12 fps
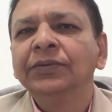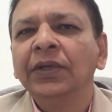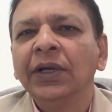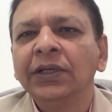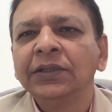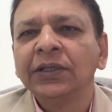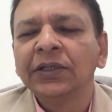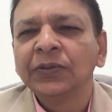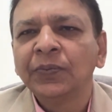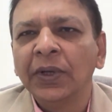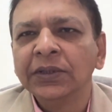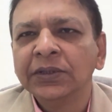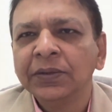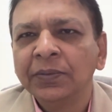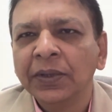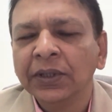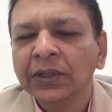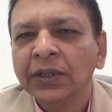It is
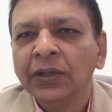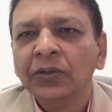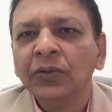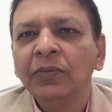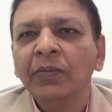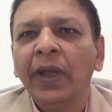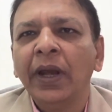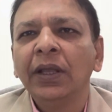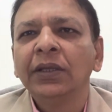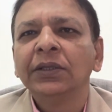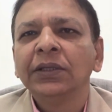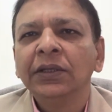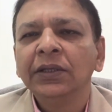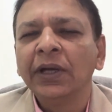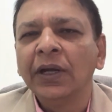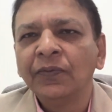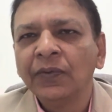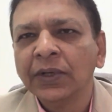responsible to manage
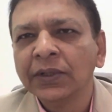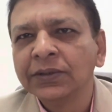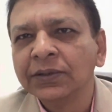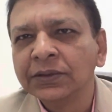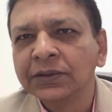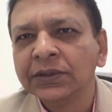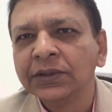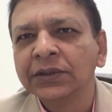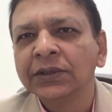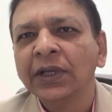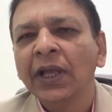network resources